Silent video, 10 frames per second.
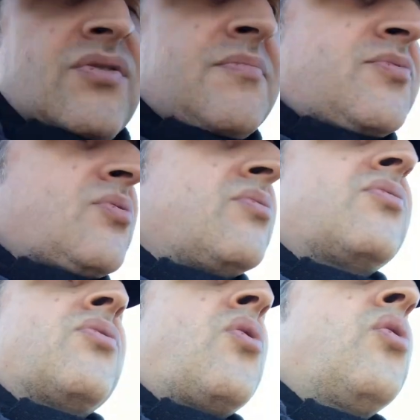to the to,
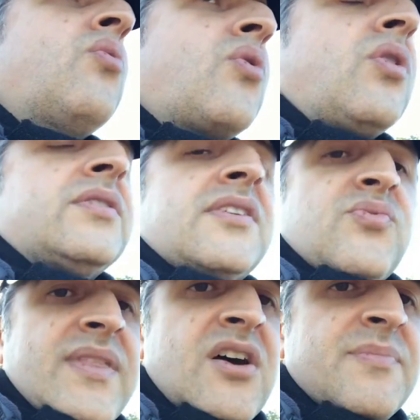to the whole world,
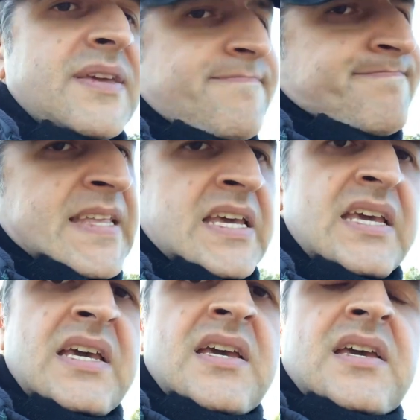says, without me,
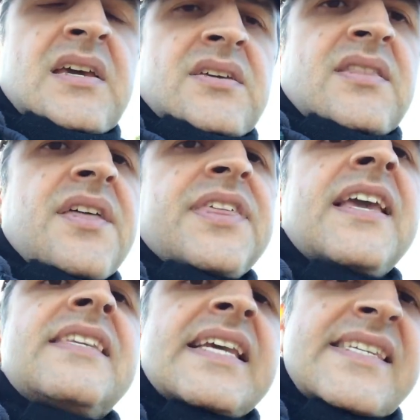
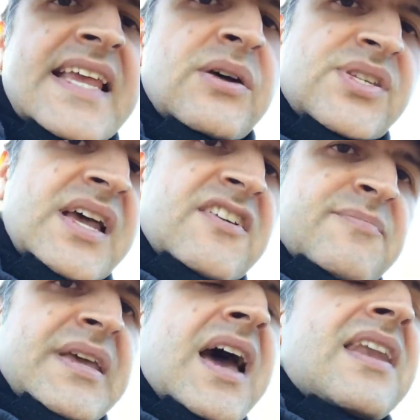nothing exists outside
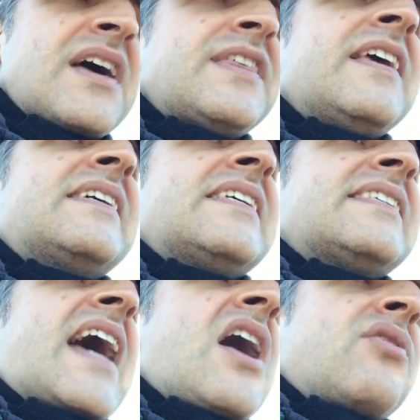of me. Nothing
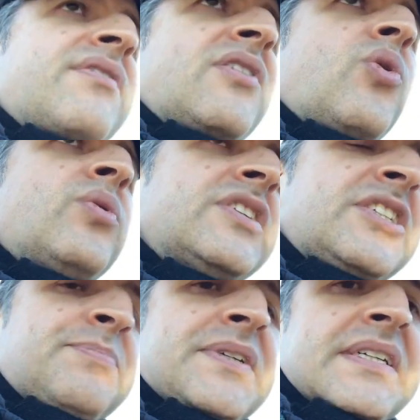exists out of the Holy
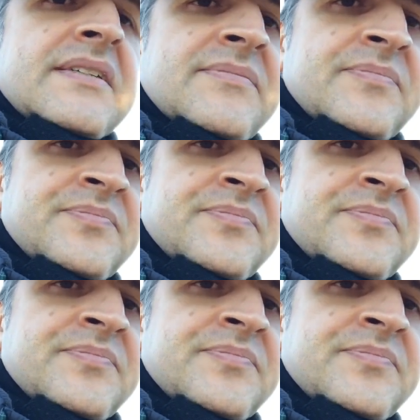Spirit.